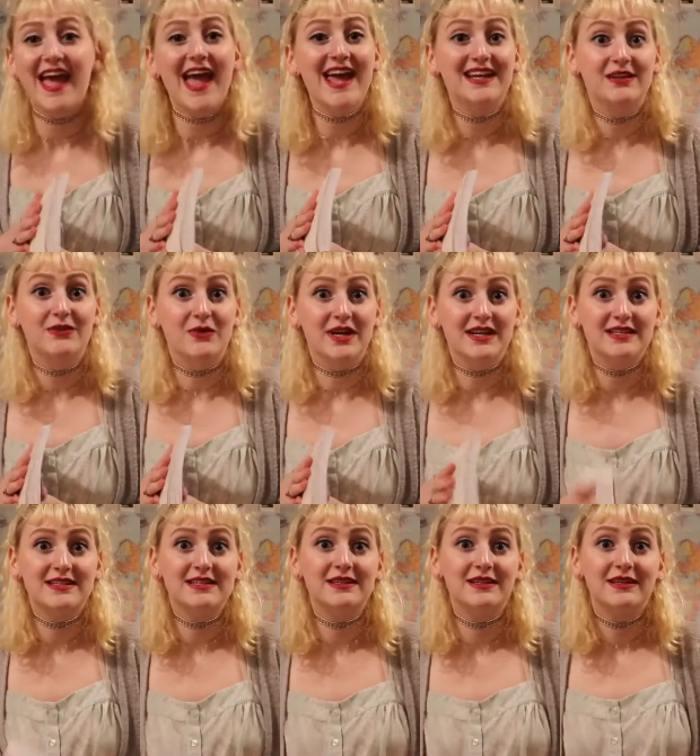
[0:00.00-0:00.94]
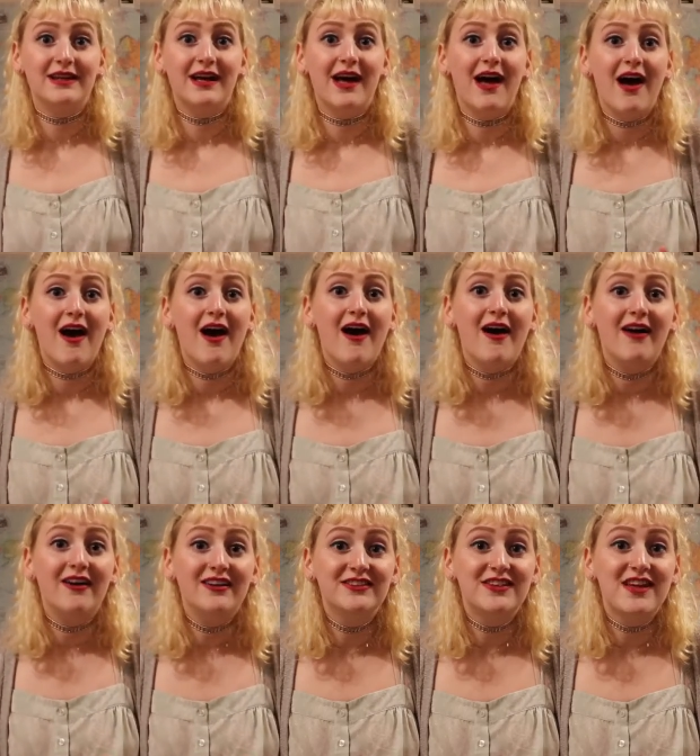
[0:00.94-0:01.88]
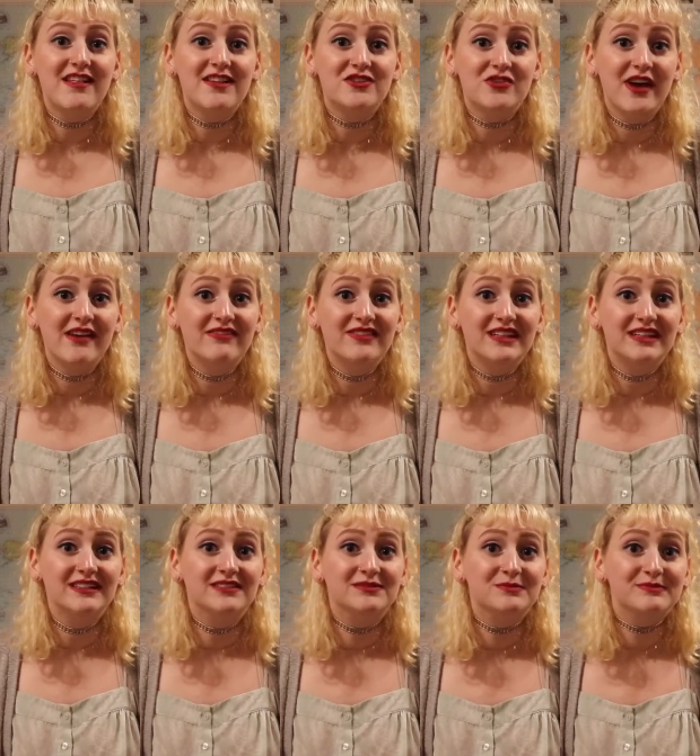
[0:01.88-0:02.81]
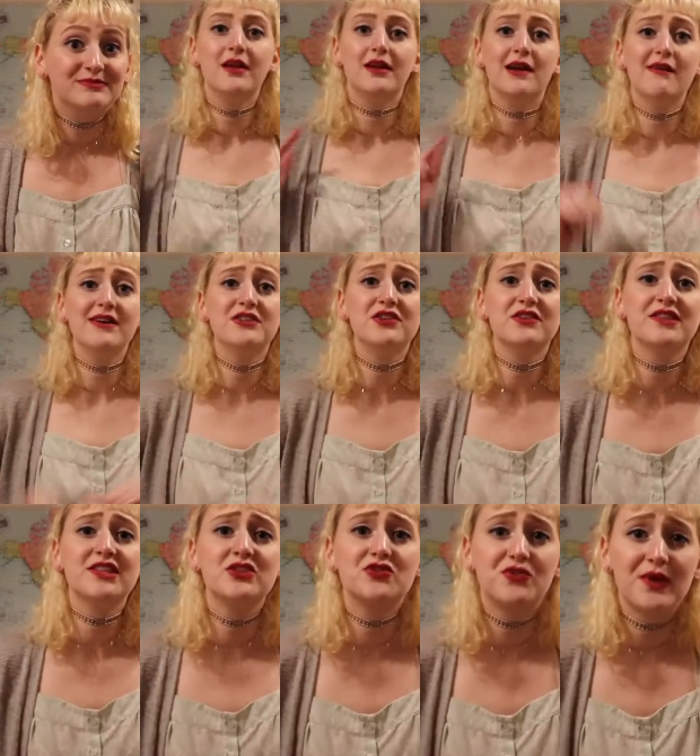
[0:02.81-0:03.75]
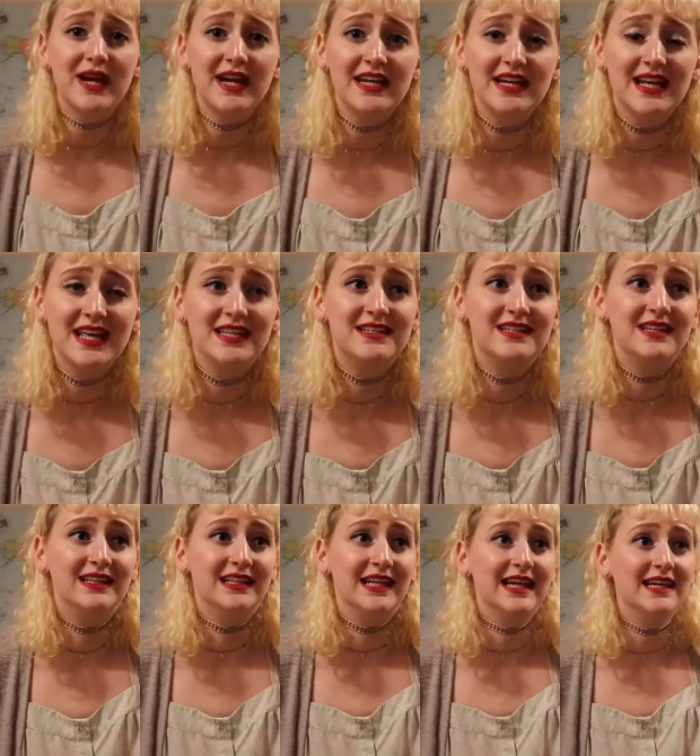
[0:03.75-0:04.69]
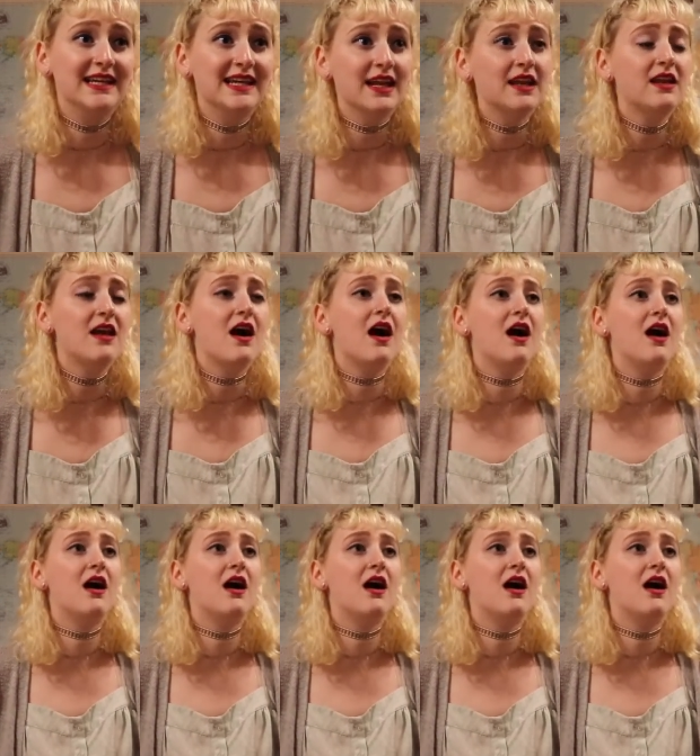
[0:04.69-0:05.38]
Anyways, on to the traveling. Now I took the train into Lincoln.